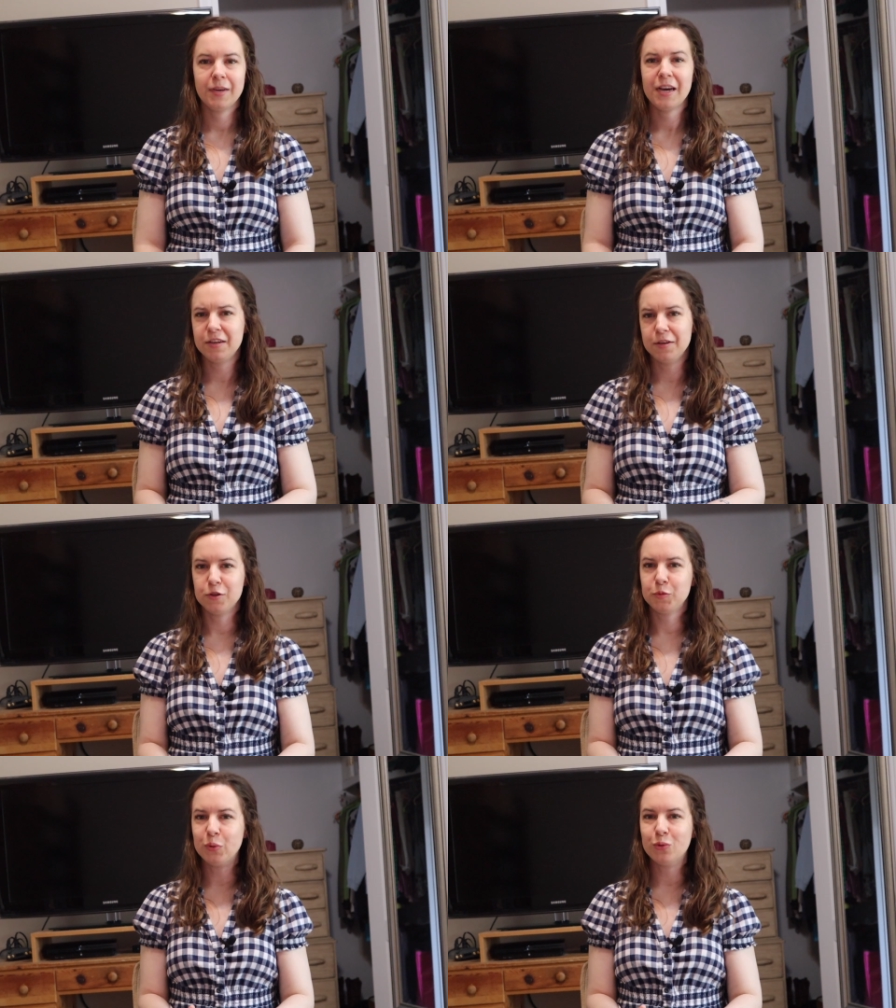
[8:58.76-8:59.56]
At
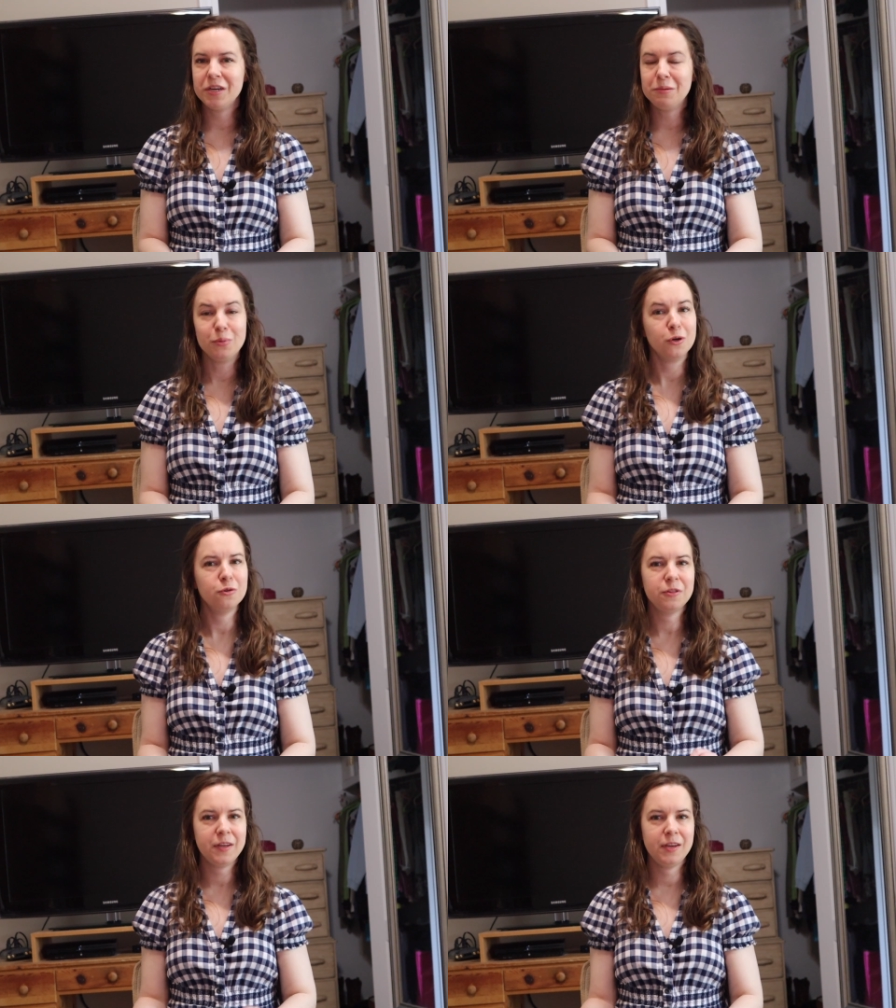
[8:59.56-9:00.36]
another point,
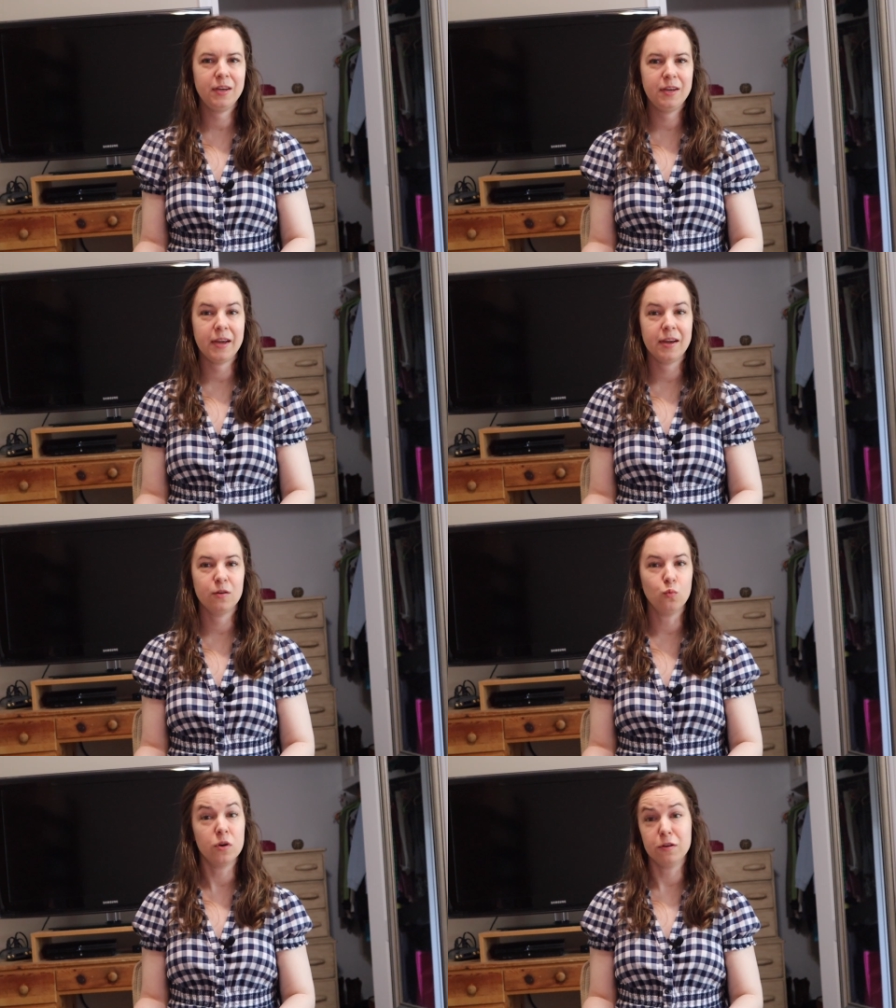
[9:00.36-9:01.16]
both he
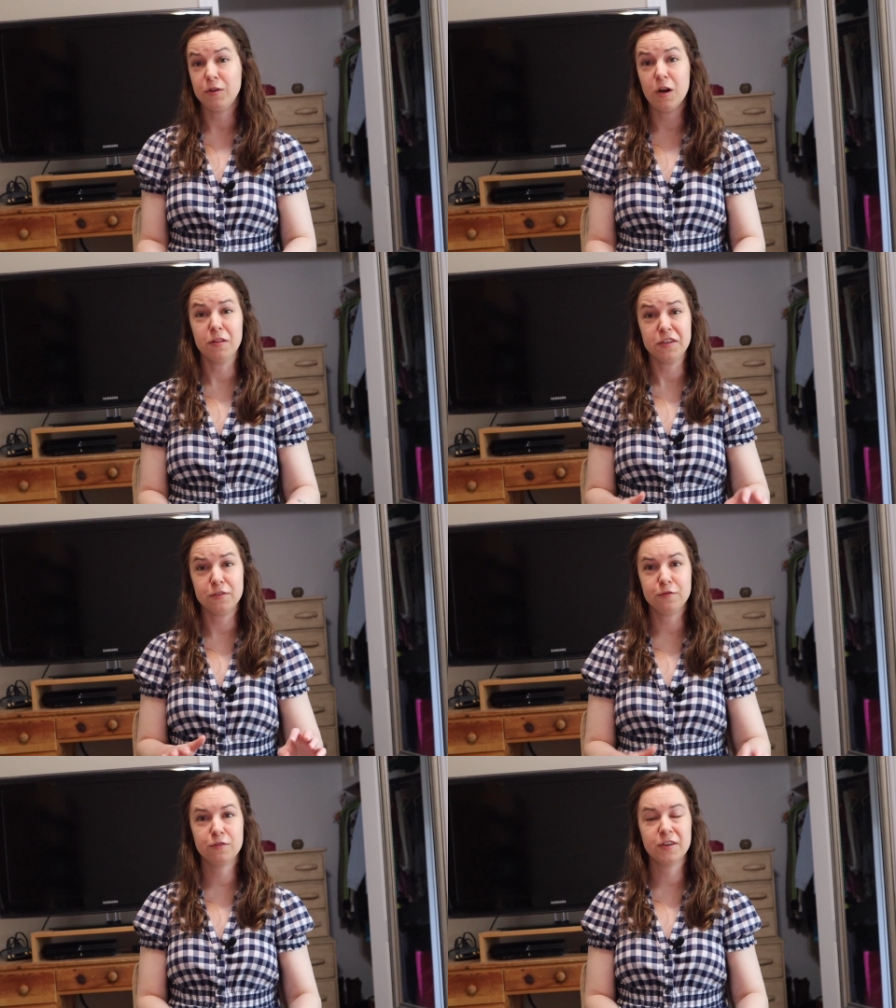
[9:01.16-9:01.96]
and one of
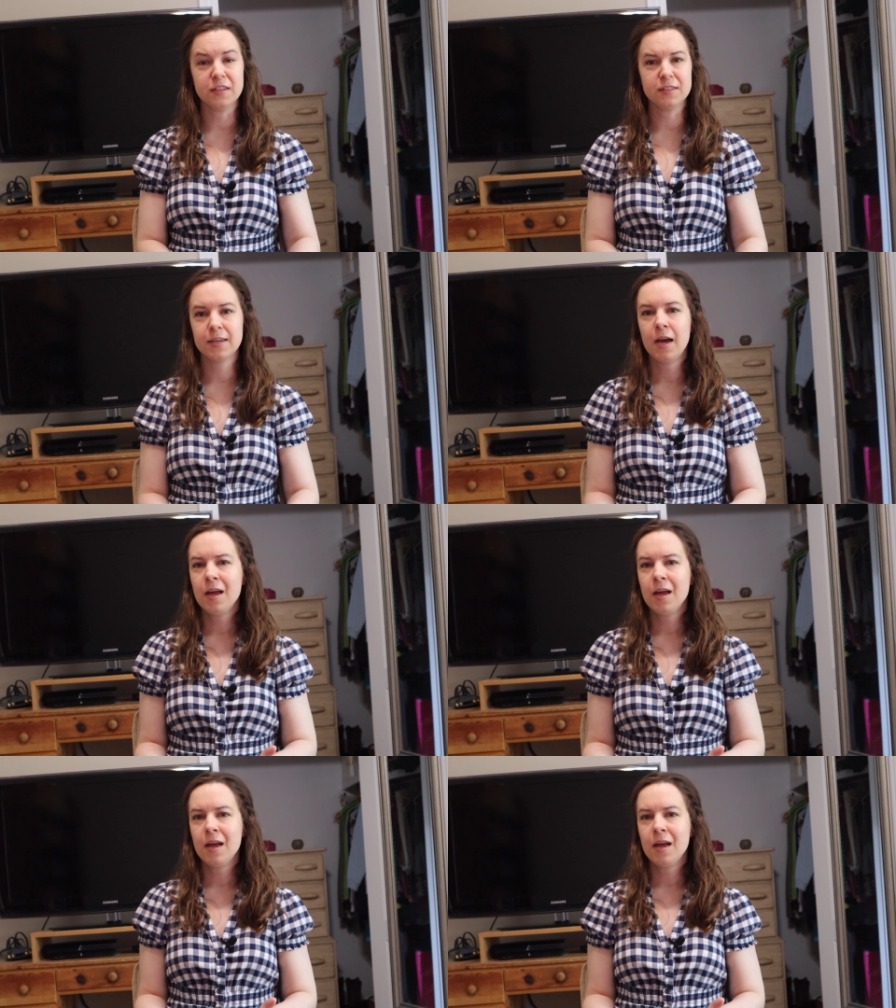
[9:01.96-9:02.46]
Holly's friends